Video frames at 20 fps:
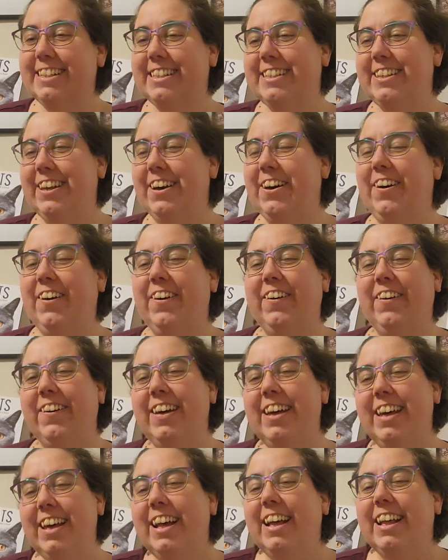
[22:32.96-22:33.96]
So
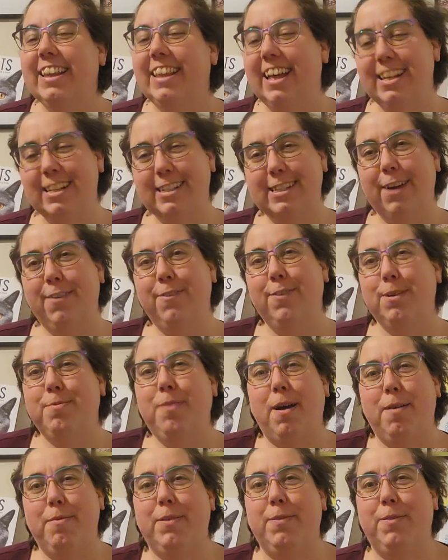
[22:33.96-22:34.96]
that is definitely
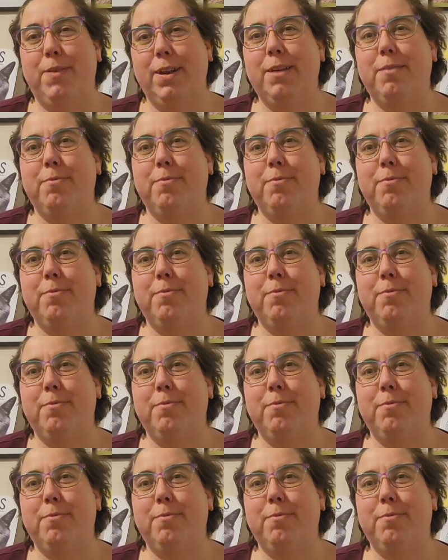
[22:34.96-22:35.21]
probably one